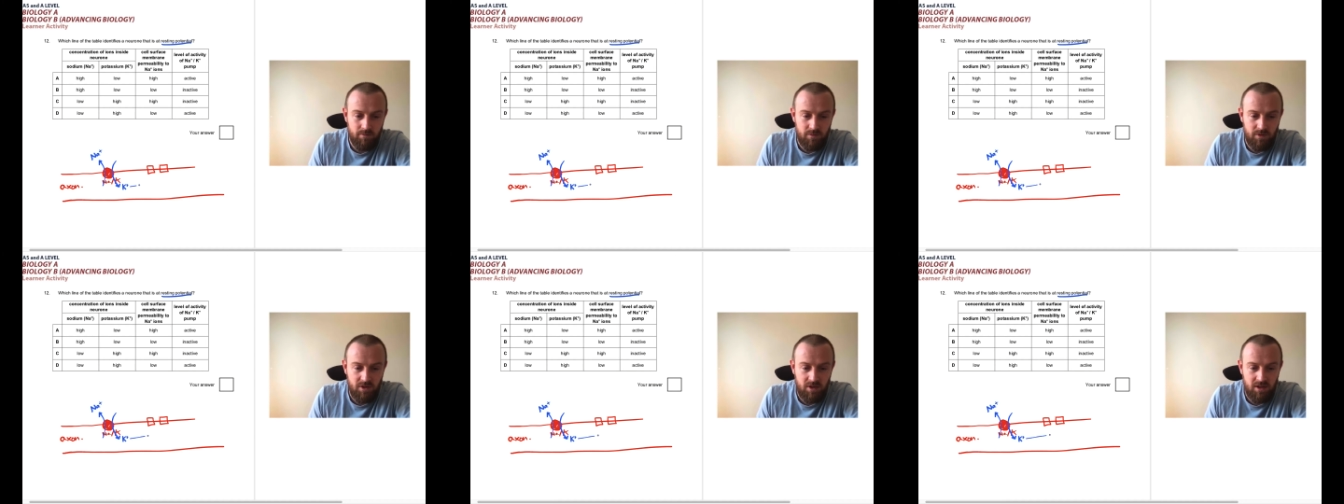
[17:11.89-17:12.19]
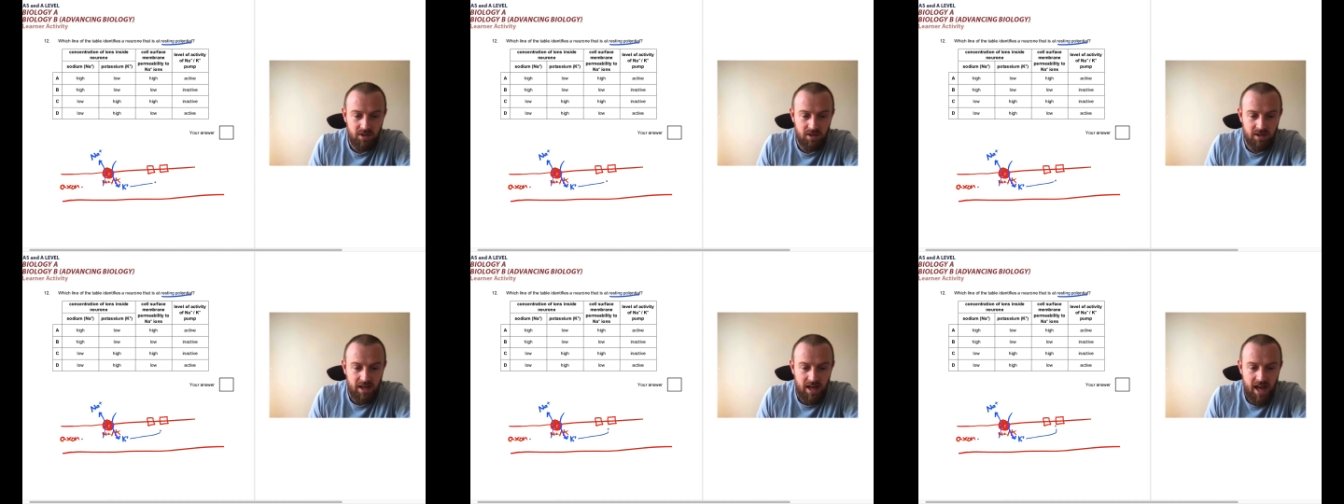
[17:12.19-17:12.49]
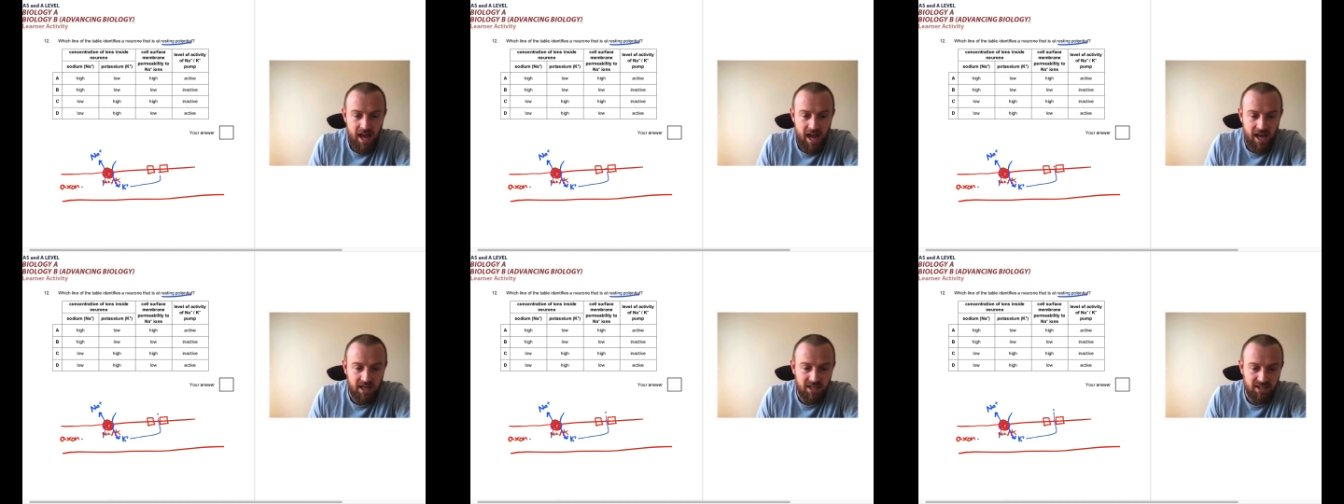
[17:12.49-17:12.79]
can
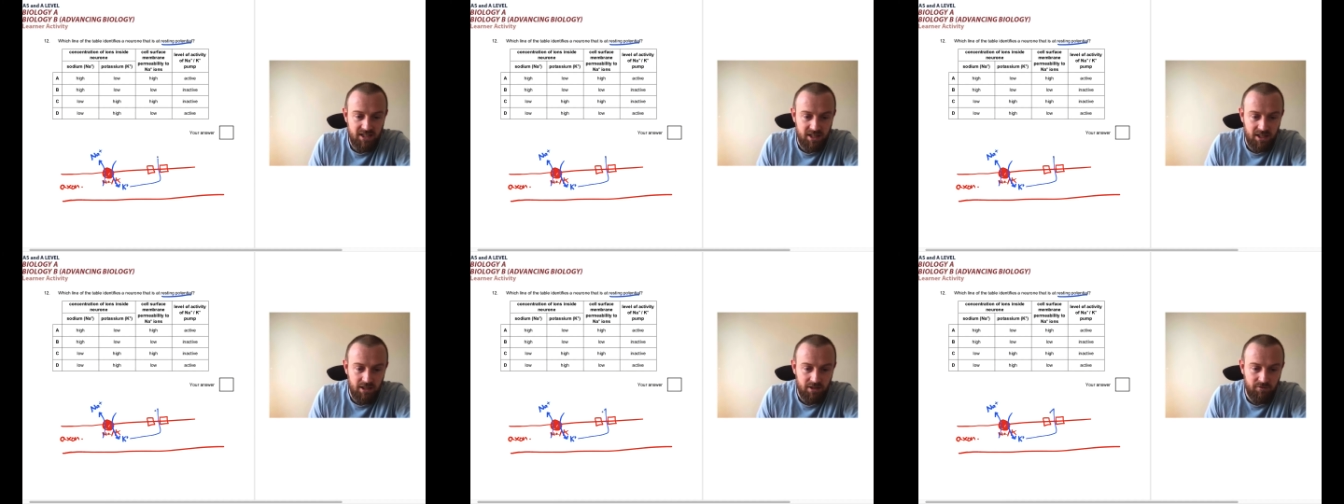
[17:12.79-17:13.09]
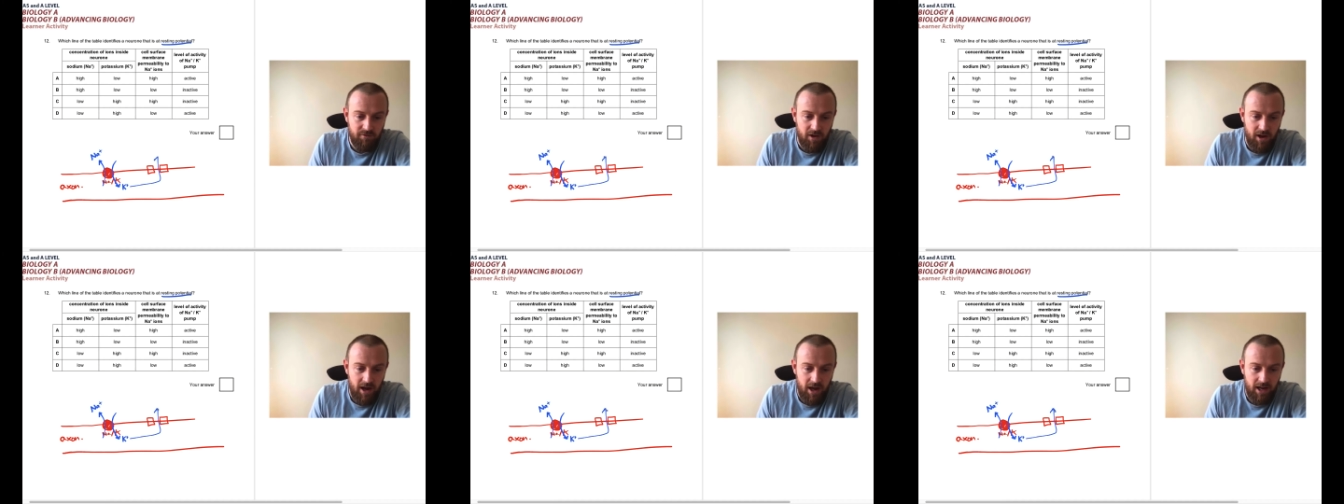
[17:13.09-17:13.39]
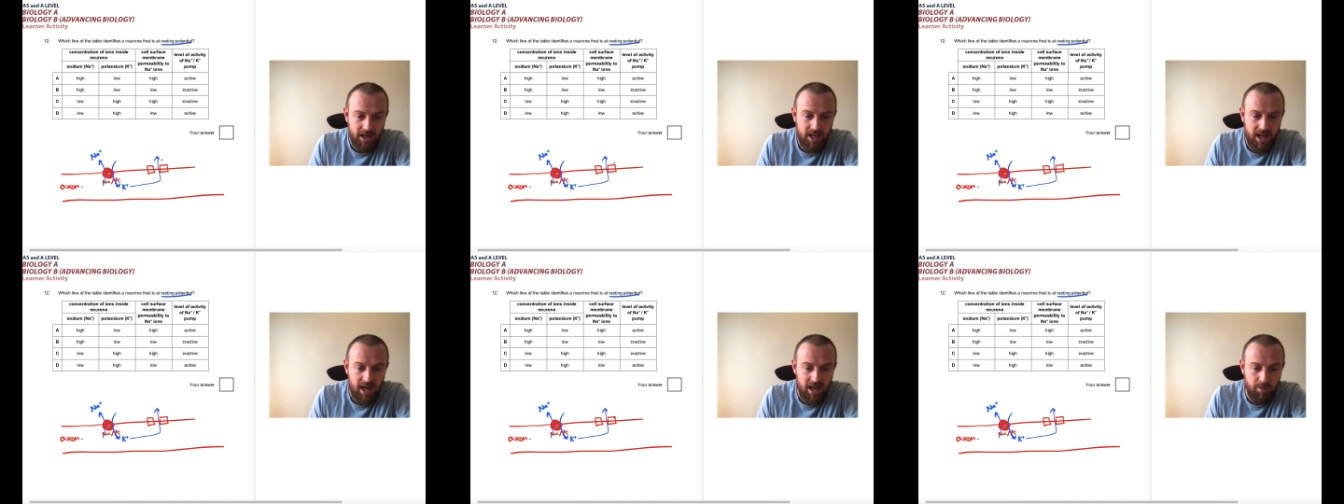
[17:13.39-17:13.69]
exit via
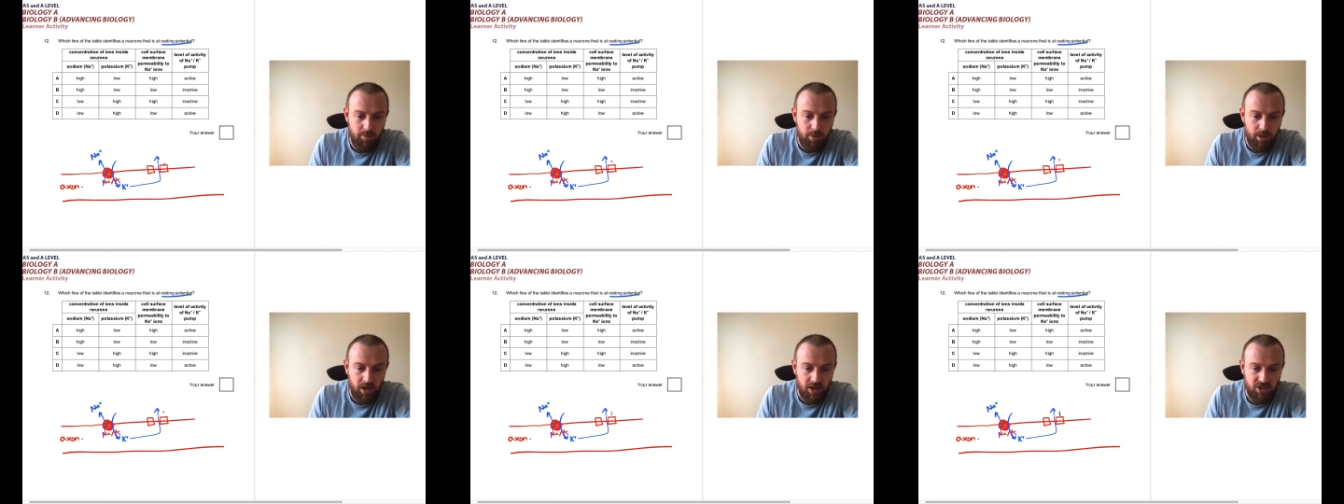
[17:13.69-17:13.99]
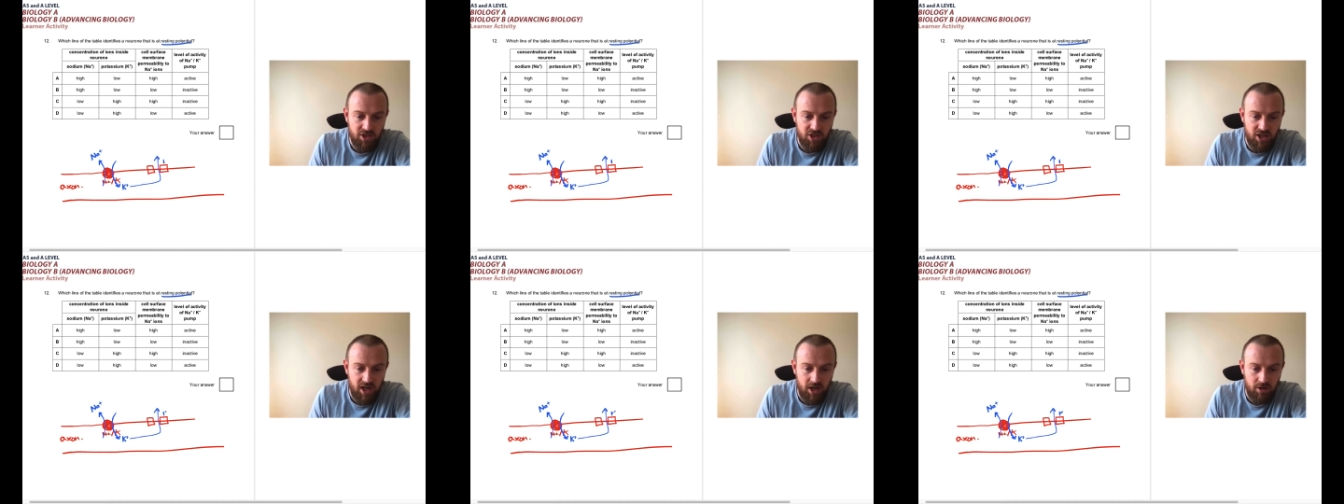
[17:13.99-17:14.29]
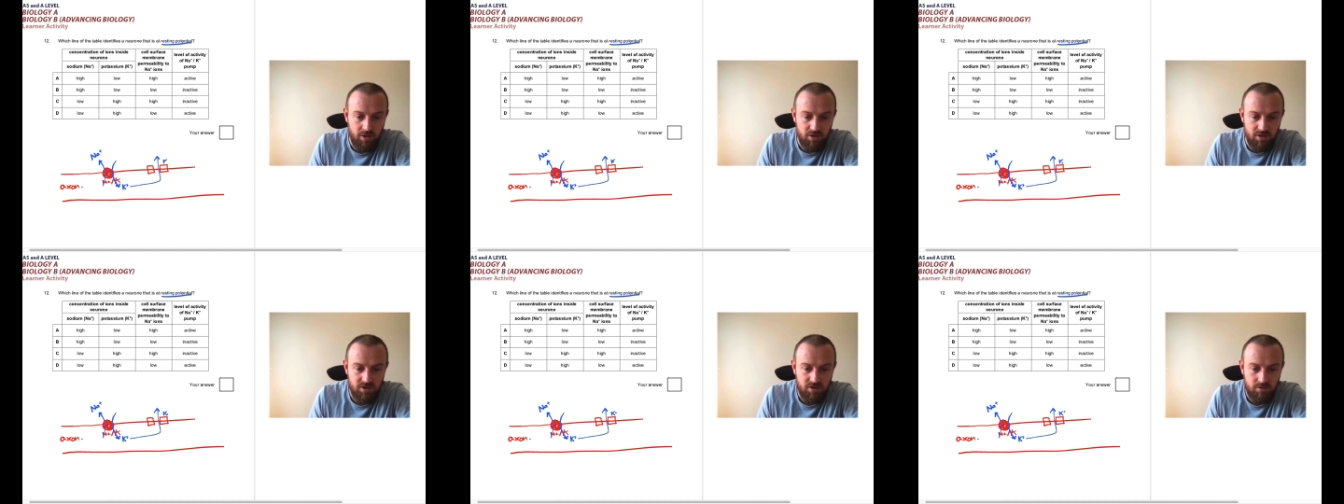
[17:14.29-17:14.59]
K+
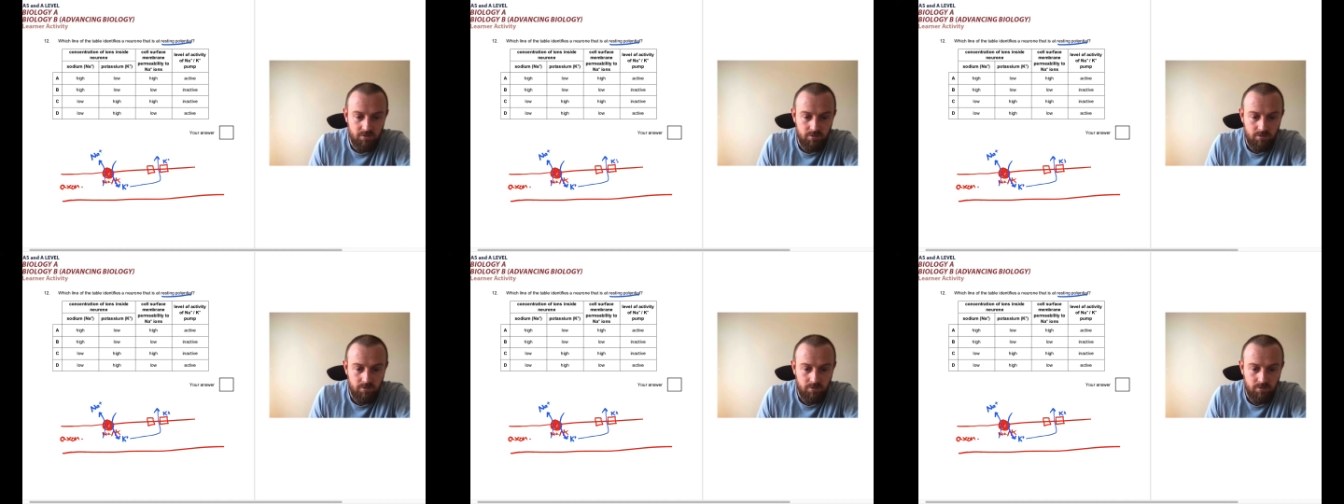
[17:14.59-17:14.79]
channels,